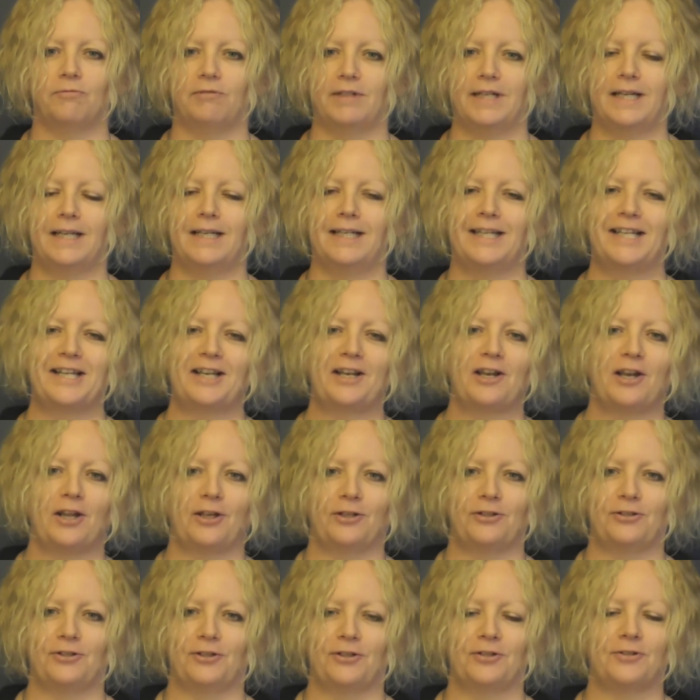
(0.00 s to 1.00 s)
really
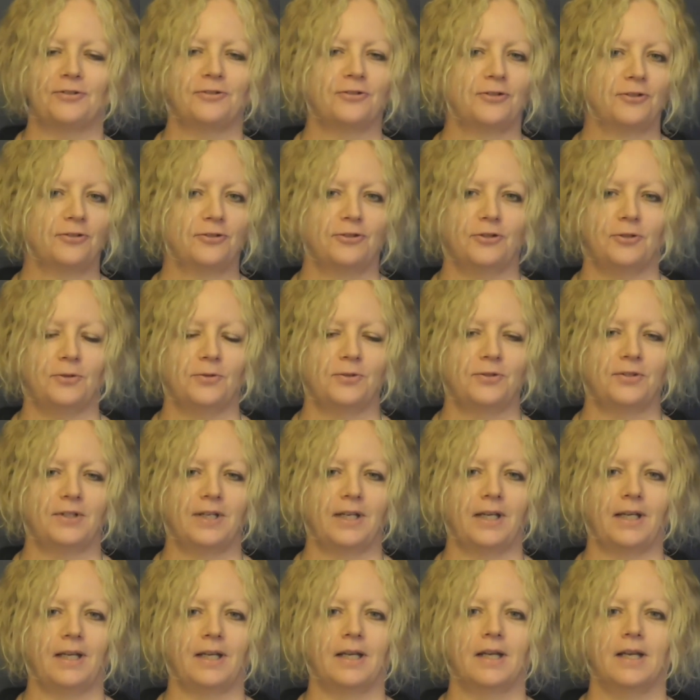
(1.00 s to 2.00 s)
luscious,
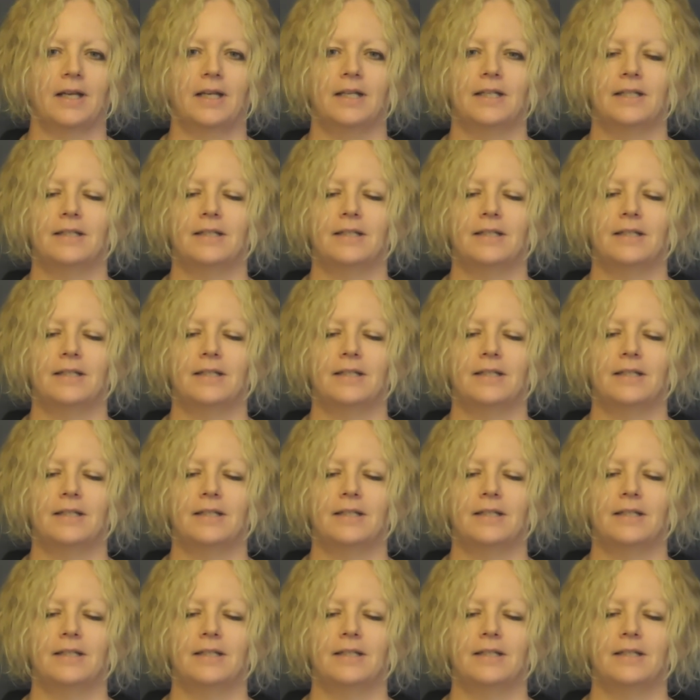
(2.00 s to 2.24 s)
juicy,